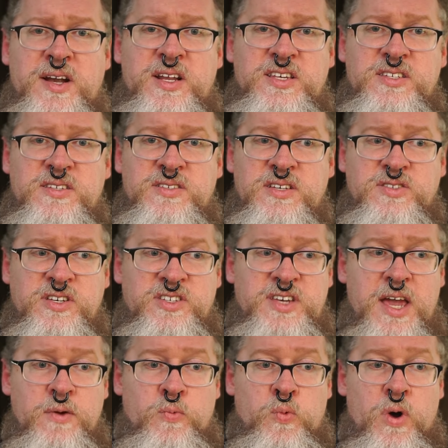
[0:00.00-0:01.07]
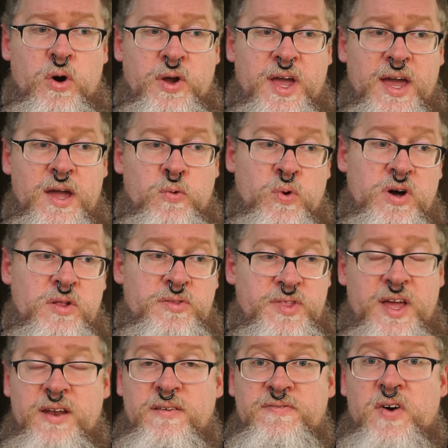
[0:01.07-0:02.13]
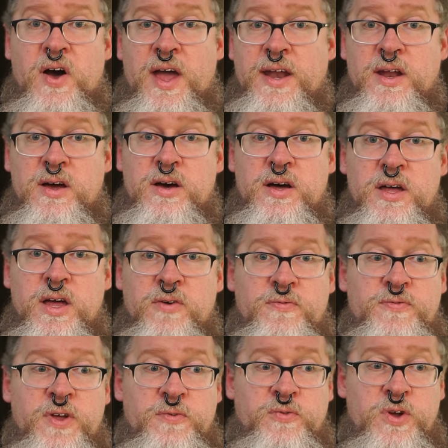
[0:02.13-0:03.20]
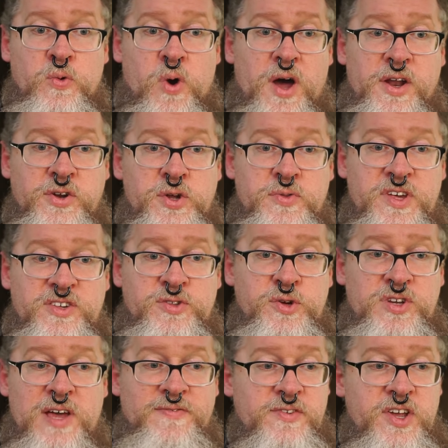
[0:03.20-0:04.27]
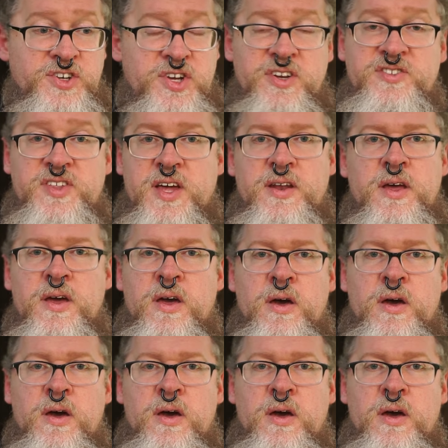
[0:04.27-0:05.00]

to just say, okay, well then fine, uh, if, if we want to do these new definitions, then